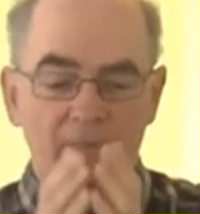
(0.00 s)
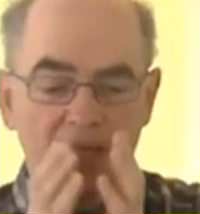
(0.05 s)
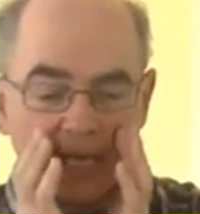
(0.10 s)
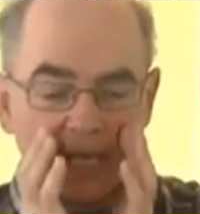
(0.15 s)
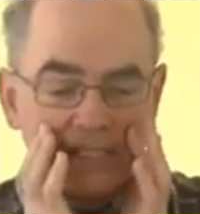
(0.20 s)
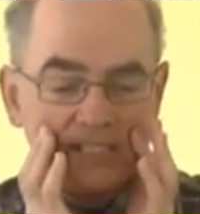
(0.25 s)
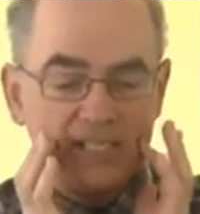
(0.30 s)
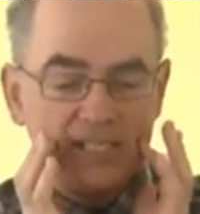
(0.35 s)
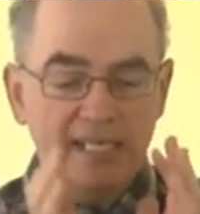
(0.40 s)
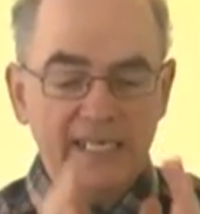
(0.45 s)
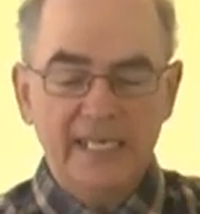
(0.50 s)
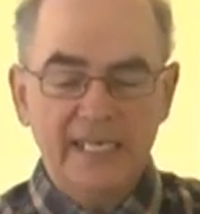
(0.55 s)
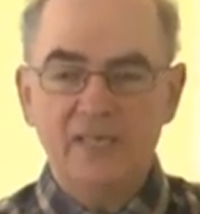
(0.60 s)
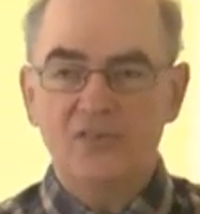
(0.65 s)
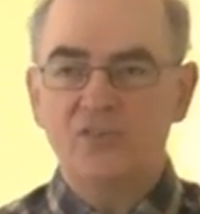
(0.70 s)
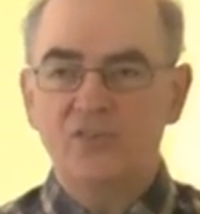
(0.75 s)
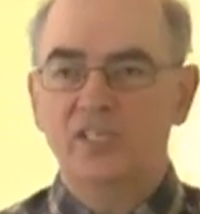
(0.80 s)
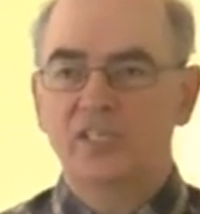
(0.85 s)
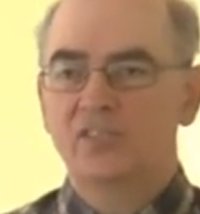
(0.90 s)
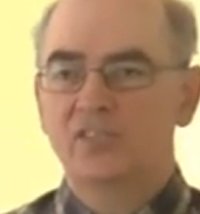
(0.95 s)
It's
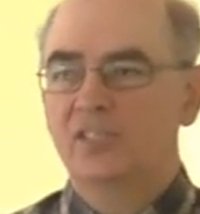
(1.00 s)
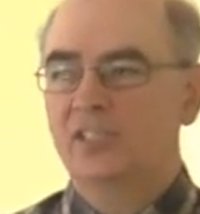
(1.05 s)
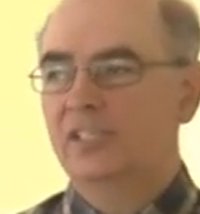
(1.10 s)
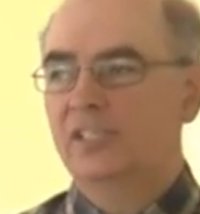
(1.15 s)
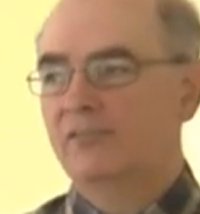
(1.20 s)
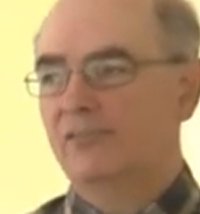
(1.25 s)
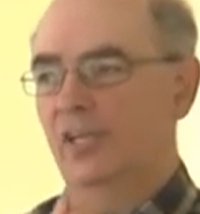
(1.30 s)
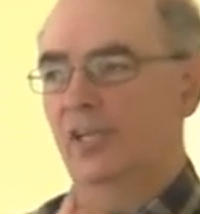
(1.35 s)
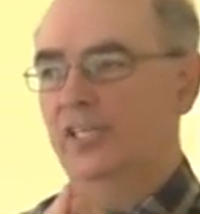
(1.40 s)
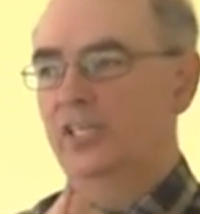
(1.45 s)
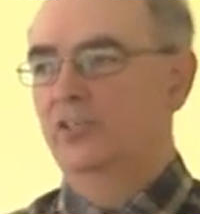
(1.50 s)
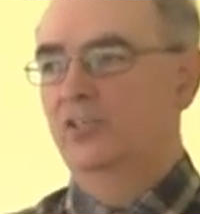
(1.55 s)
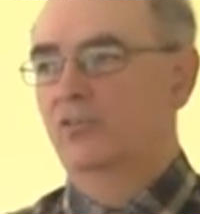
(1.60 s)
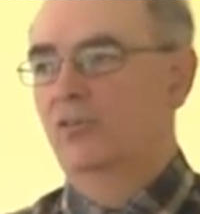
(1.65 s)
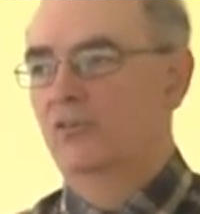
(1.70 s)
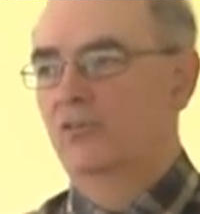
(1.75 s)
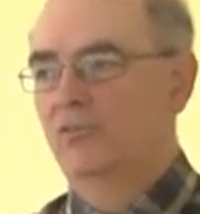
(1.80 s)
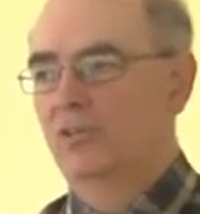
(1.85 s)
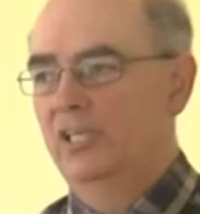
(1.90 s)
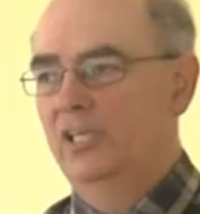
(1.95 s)
easier to live like
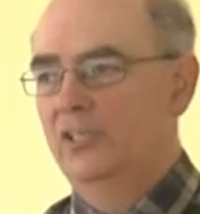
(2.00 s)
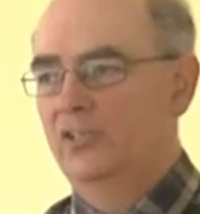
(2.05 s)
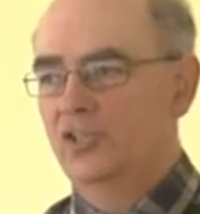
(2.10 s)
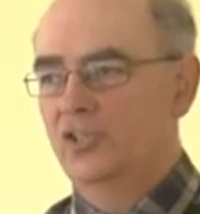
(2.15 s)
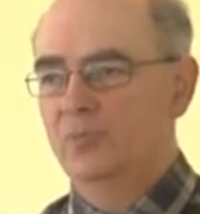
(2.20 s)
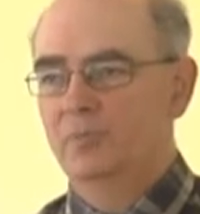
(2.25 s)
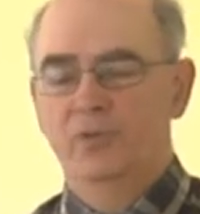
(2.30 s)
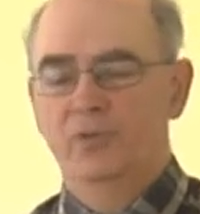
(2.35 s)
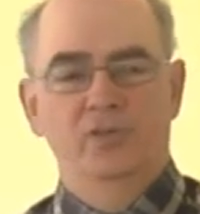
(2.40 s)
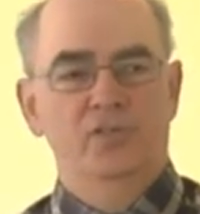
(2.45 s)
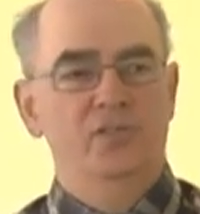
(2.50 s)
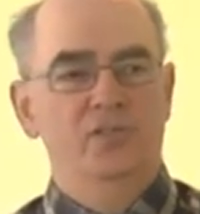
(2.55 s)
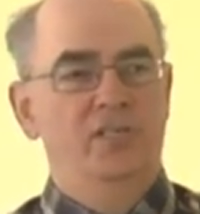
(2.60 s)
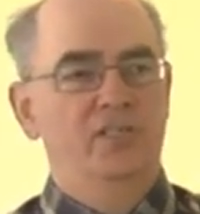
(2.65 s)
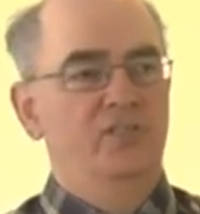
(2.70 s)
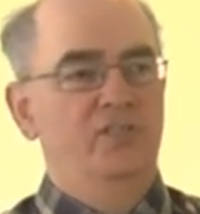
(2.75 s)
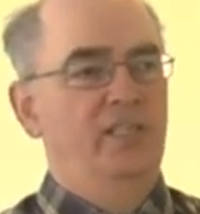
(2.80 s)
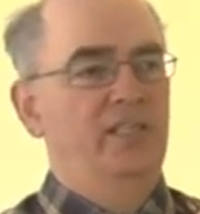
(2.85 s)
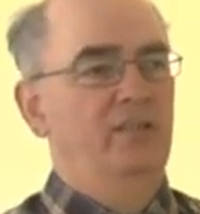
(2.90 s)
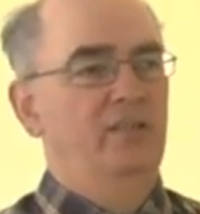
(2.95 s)
you're a religious person,
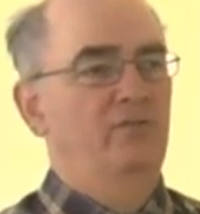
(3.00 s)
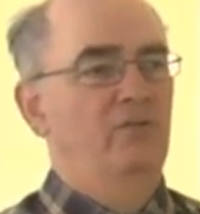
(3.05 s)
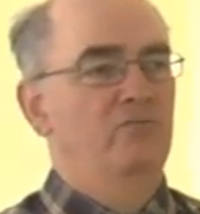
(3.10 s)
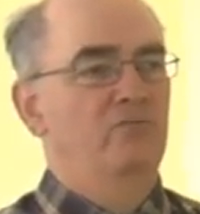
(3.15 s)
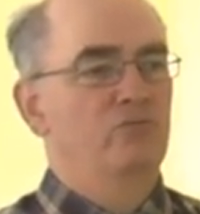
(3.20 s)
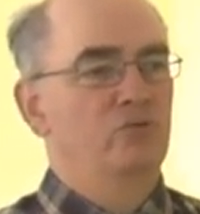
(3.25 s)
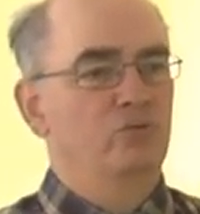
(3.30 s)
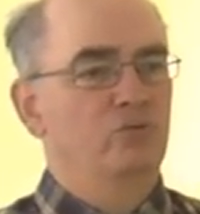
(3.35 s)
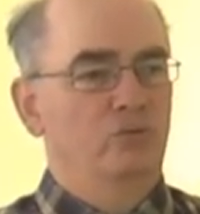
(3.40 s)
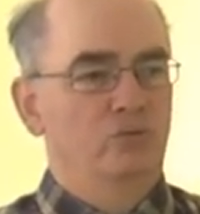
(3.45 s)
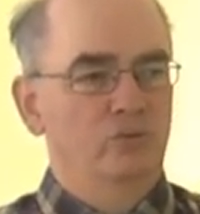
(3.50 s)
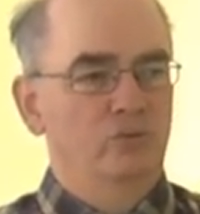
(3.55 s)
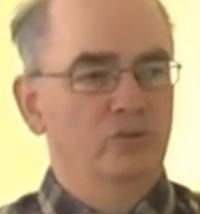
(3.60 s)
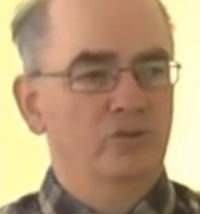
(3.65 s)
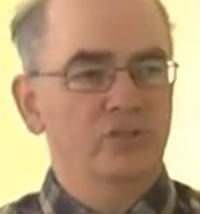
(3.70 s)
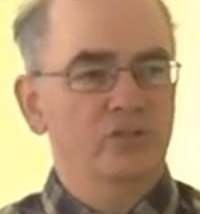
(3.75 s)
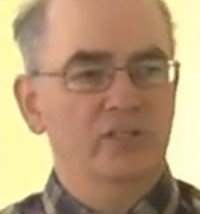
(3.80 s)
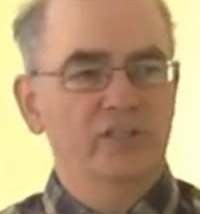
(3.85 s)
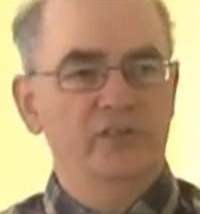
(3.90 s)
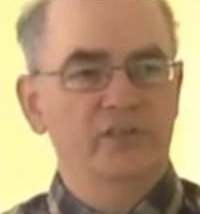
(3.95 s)
because then there are
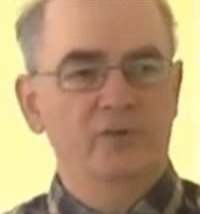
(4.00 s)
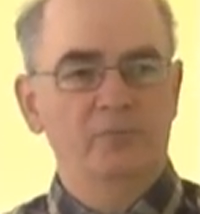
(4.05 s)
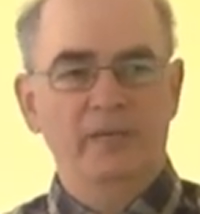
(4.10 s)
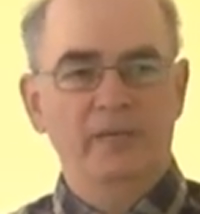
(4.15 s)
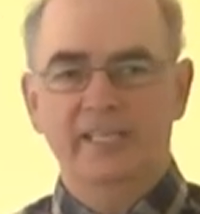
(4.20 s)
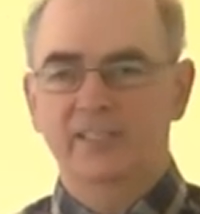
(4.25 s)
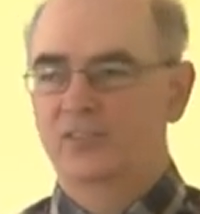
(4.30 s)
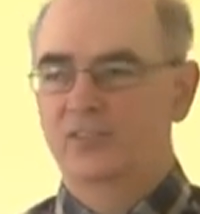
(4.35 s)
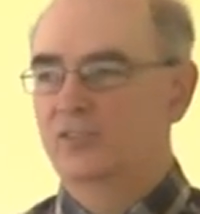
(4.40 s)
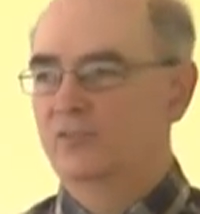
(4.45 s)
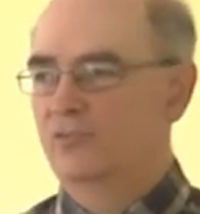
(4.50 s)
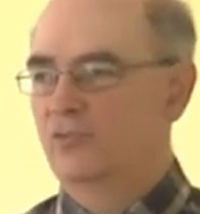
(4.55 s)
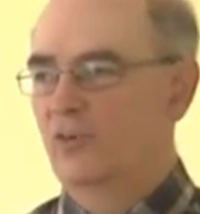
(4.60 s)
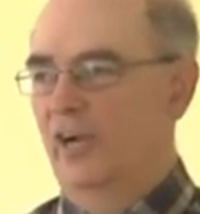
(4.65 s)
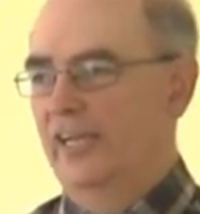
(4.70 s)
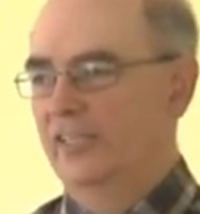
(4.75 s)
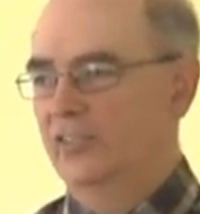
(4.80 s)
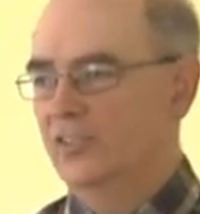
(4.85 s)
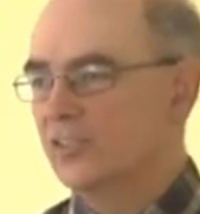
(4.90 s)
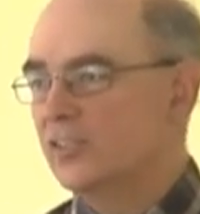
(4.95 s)
rules and there are patterns of
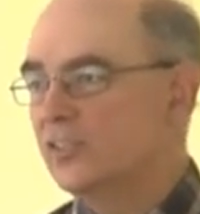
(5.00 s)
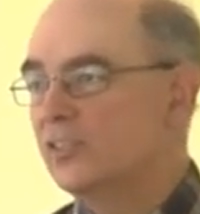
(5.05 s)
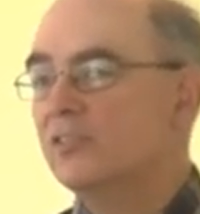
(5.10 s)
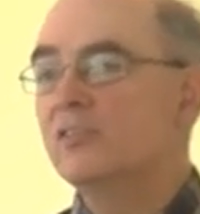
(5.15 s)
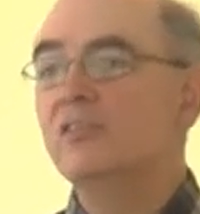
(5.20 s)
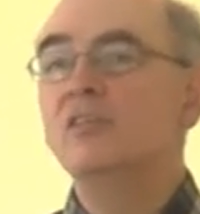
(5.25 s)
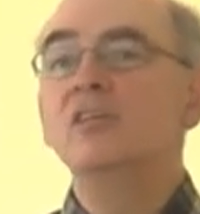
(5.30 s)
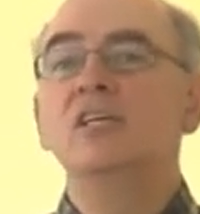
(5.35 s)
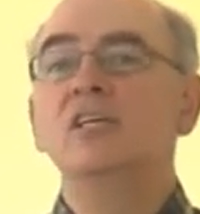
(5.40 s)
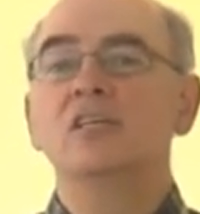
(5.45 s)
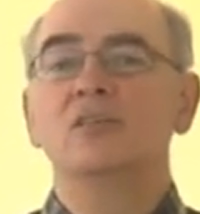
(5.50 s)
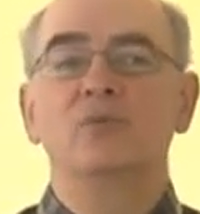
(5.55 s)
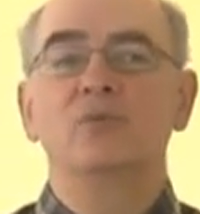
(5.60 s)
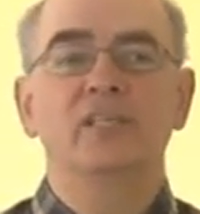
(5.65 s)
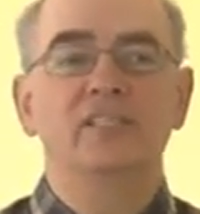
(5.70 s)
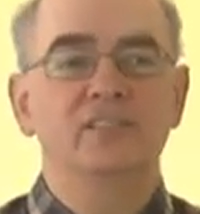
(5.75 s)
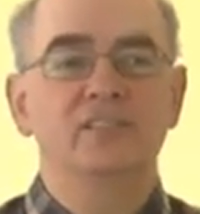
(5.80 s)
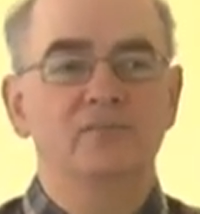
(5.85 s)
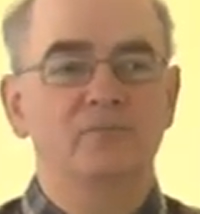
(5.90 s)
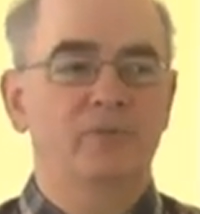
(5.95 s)
dress and there are
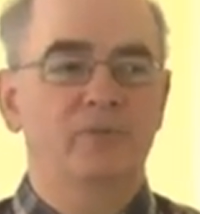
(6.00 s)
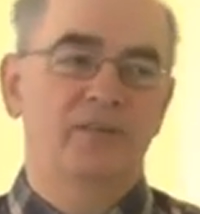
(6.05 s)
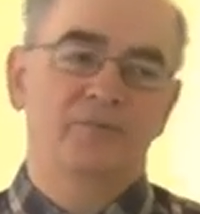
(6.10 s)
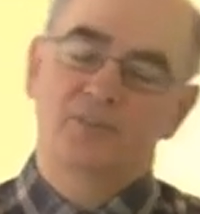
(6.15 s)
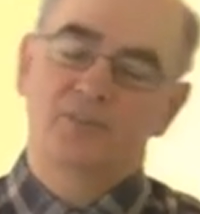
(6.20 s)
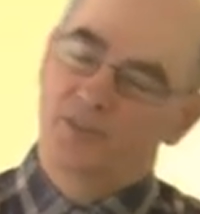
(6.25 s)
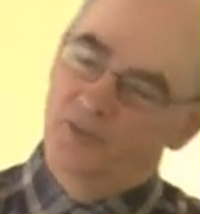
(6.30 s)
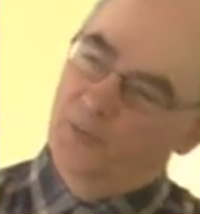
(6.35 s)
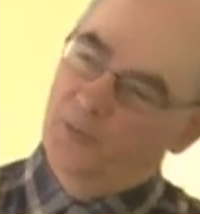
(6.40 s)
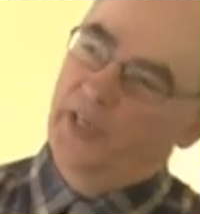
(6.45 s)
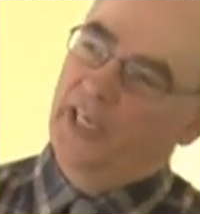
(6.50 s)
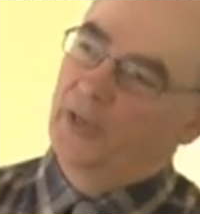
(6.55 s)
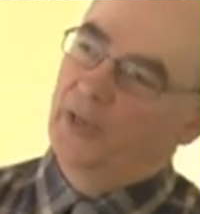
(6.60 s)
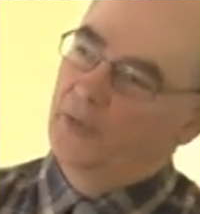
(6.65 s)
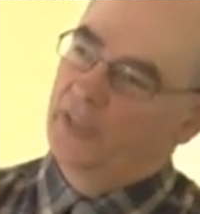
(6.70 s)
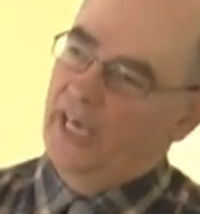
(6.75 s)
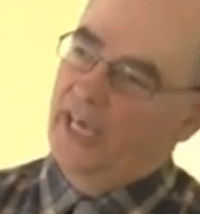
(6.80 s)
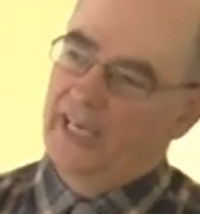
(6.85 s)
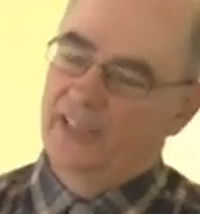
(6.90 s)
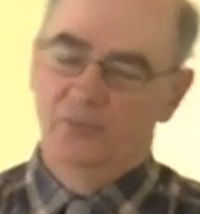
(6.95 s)
ways of perhaps speaking
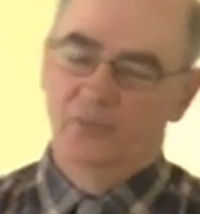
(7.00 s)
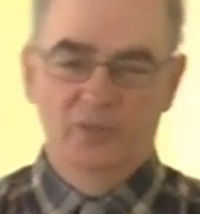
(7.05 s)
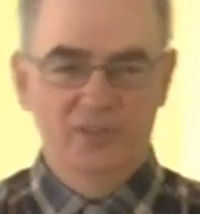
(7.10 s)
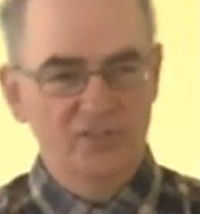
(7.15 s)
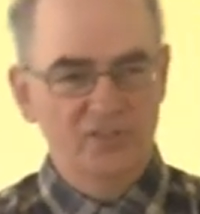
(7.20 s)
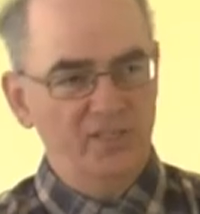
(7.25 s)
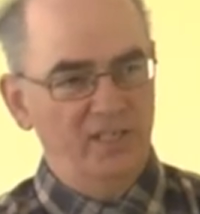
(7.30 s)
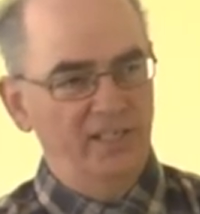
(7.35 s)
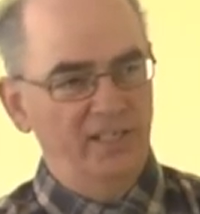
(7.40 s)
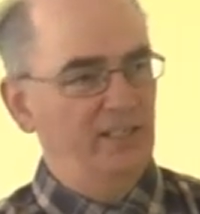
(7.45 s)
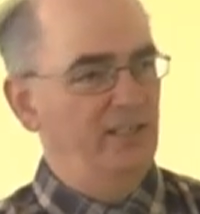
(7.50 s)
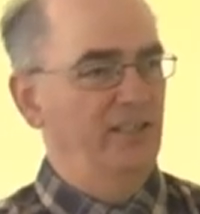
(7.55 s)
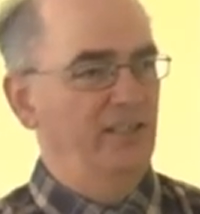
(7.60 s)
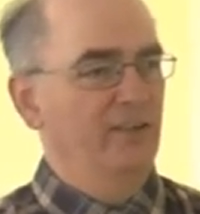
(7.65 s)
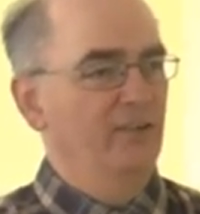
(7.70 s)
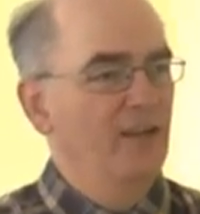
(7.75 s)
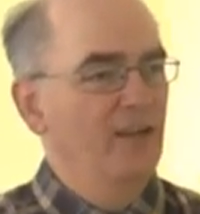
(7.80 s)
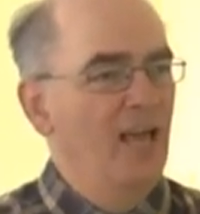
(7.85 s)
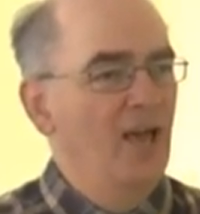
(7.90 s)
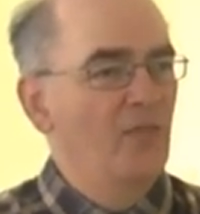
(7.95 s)
with your head on one side, I don't know,